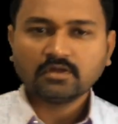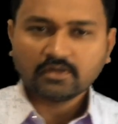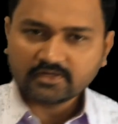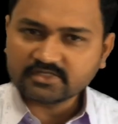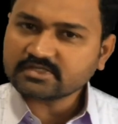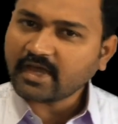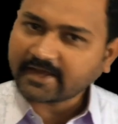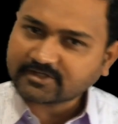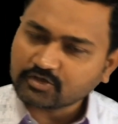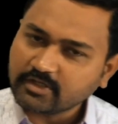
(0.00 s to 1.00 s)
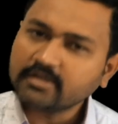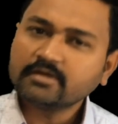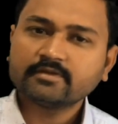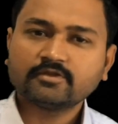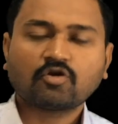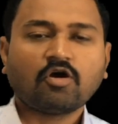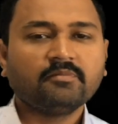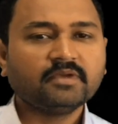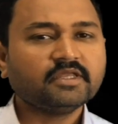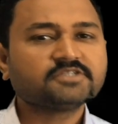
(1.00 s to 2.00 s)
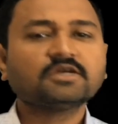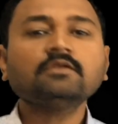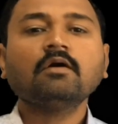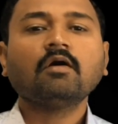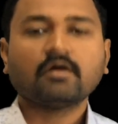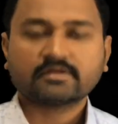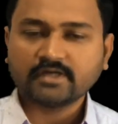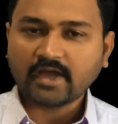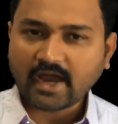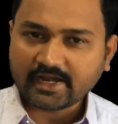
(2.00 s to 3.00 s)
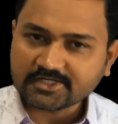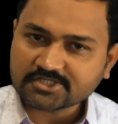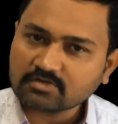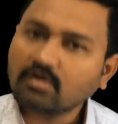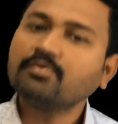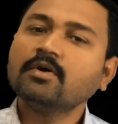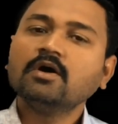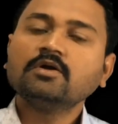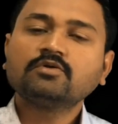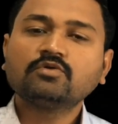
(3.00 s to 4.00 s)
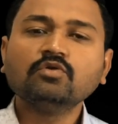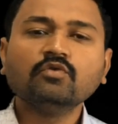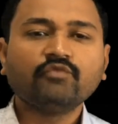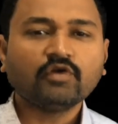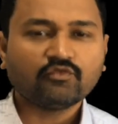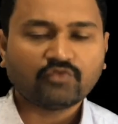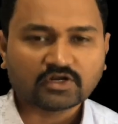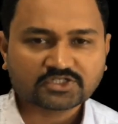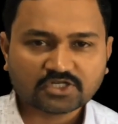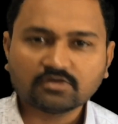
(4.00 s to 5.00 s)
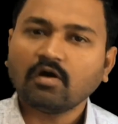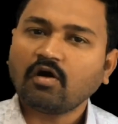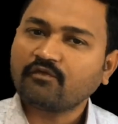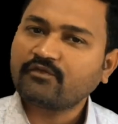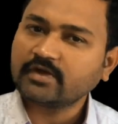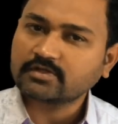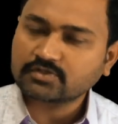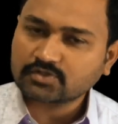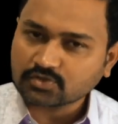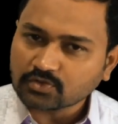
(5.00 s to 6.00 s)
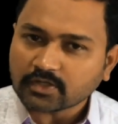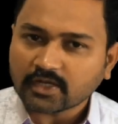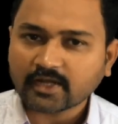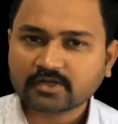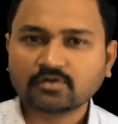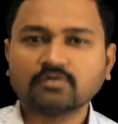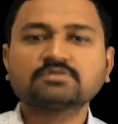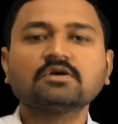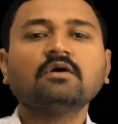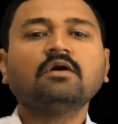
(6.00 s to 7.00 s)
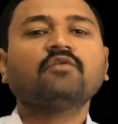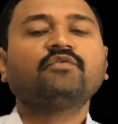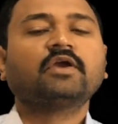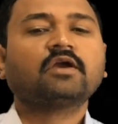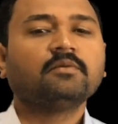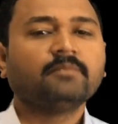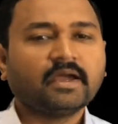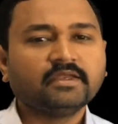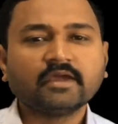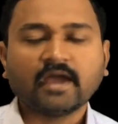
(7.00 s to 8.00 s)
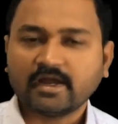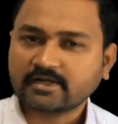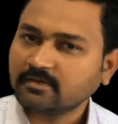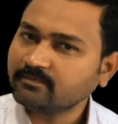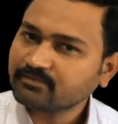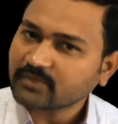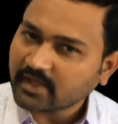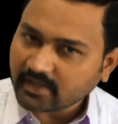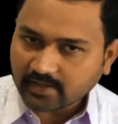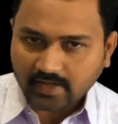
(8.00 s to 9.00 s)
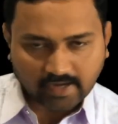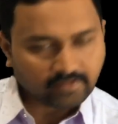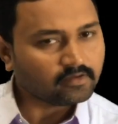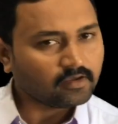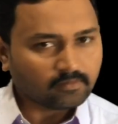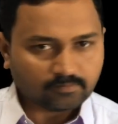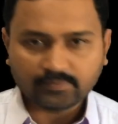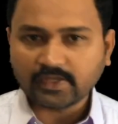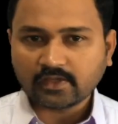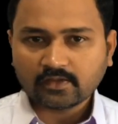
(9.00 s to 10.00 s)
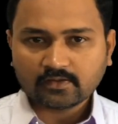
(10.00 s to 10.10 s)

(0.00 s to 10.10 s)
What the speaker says: It is actually the combination or the addition of two wave function of a two electrons of a combining atom A and B.